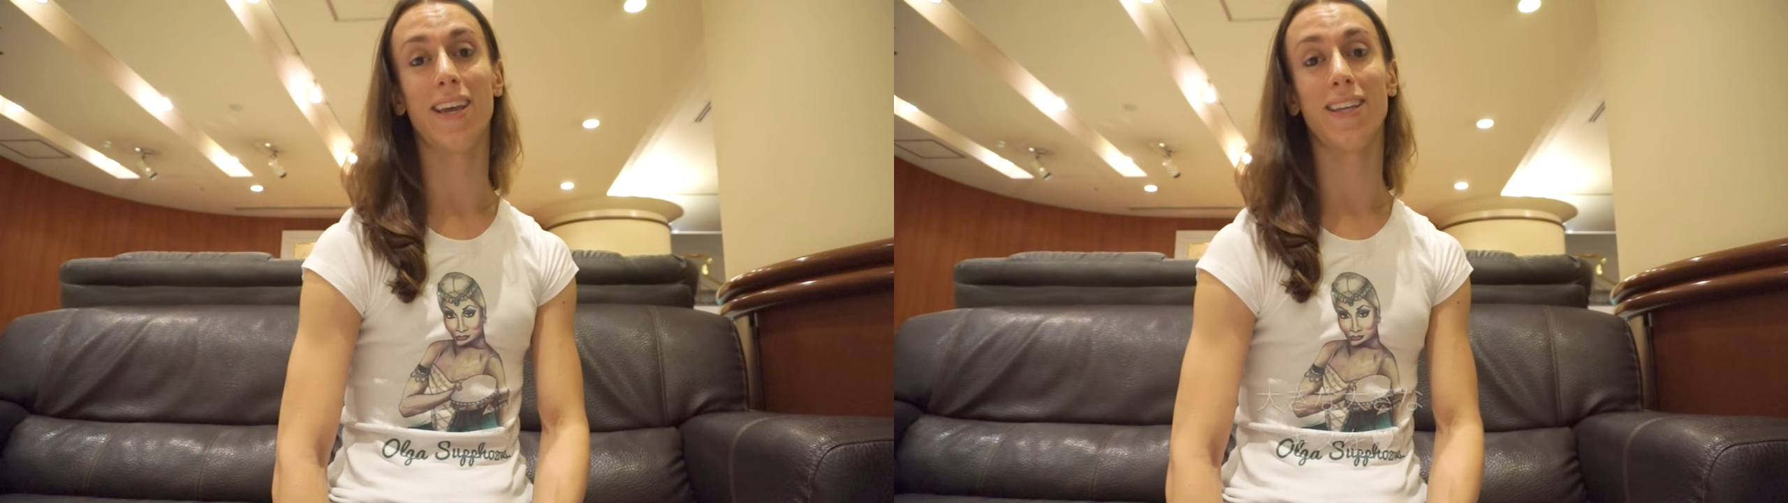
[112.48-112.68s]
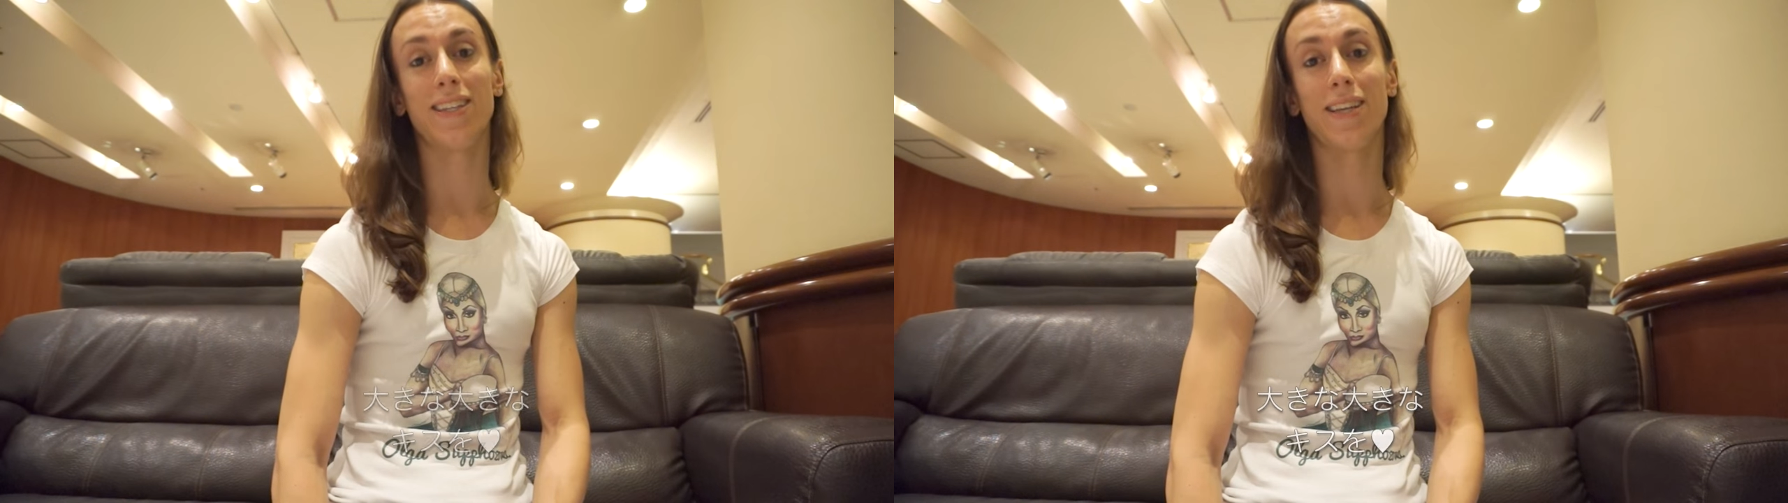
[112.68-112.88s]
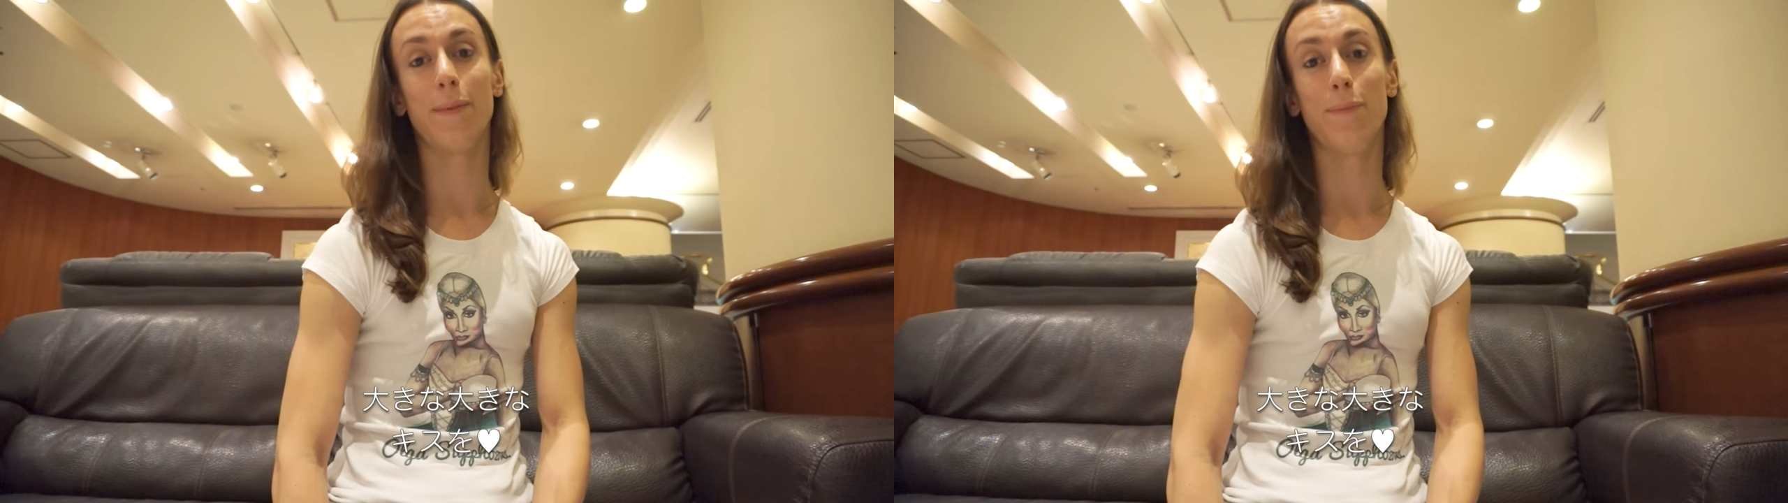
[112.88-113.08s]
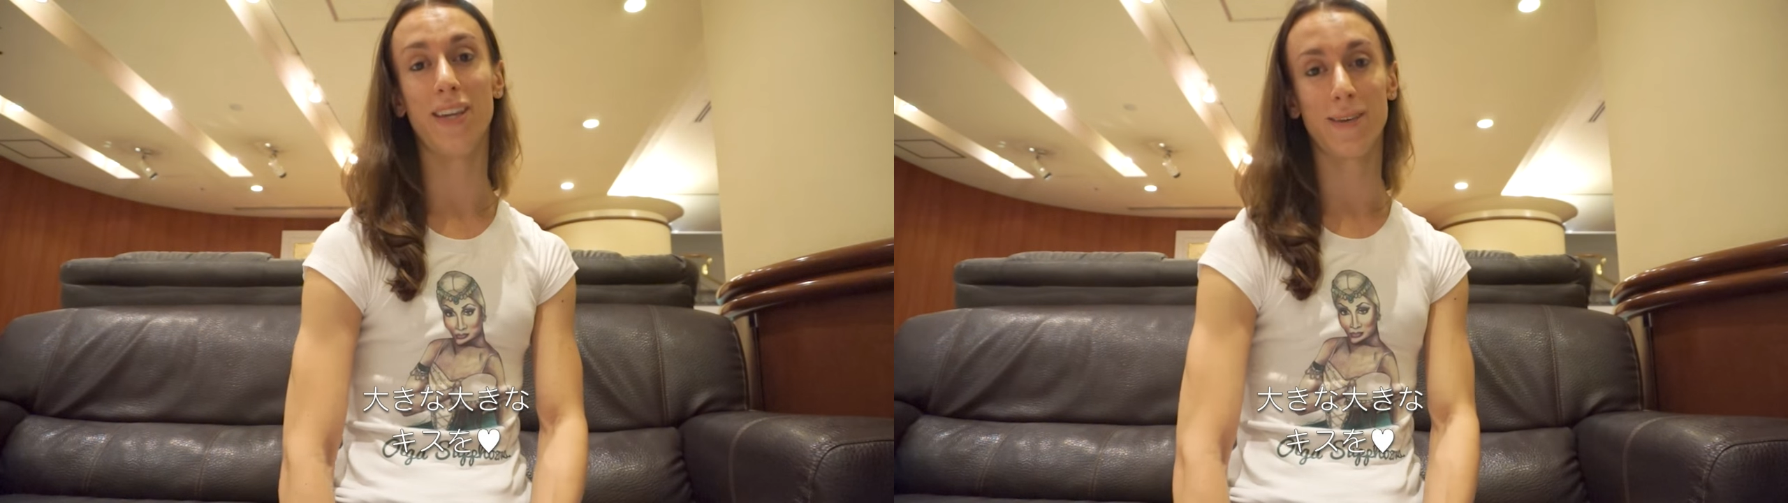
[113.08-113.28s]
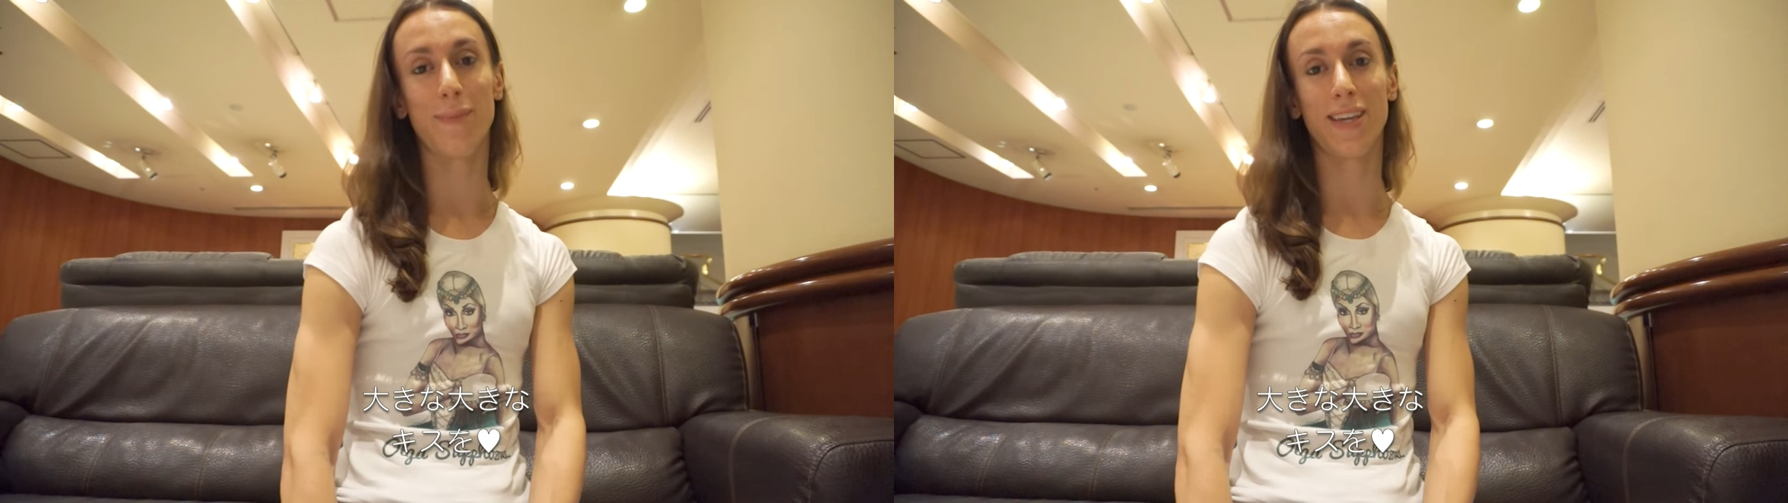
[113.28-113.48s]
and a
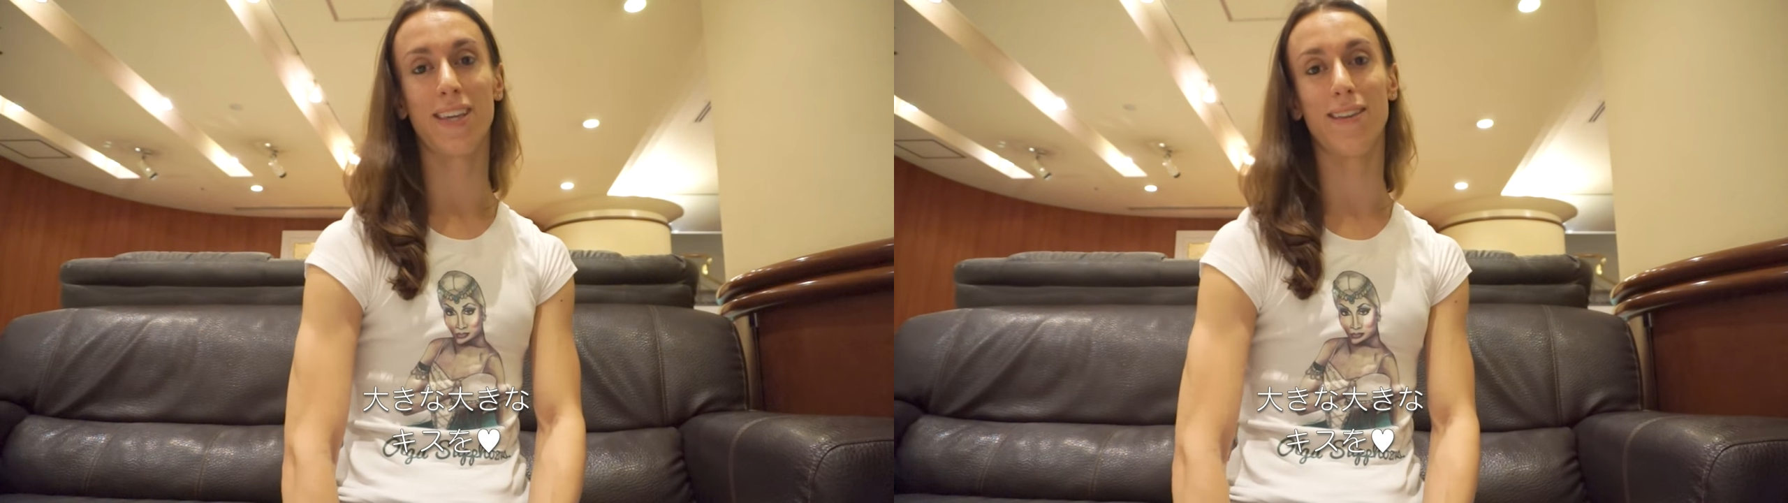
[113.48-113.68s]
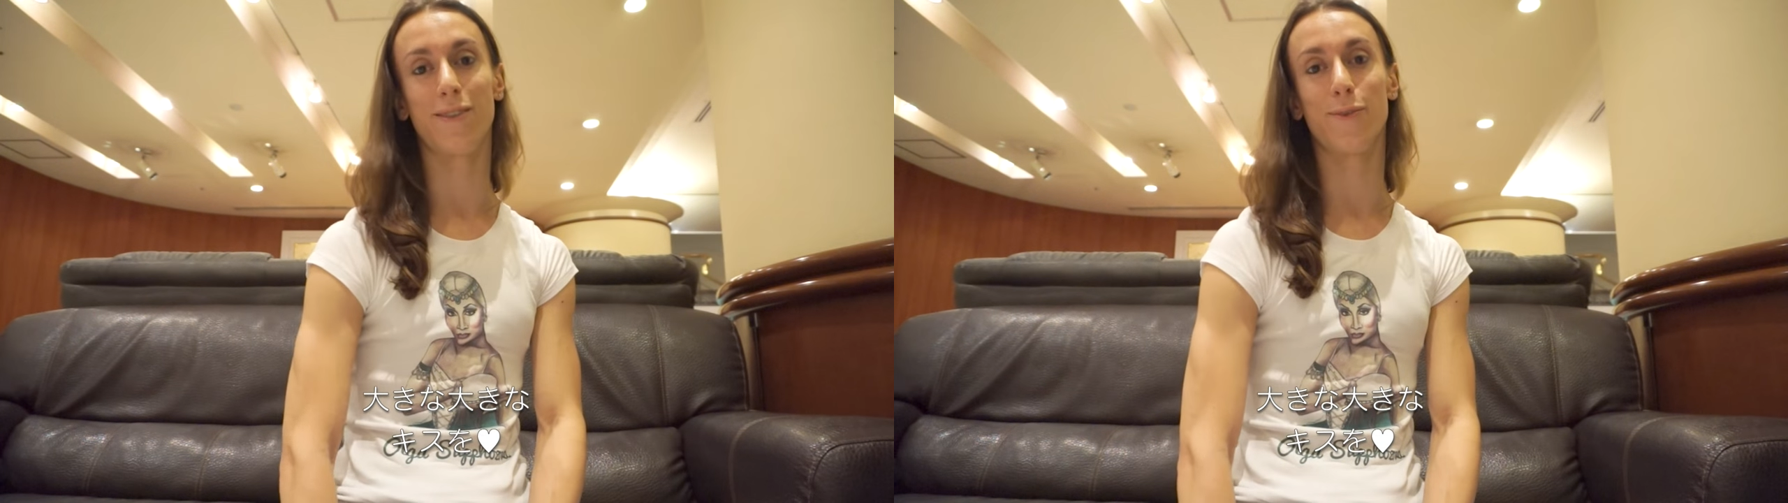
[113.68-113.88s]
big big kiss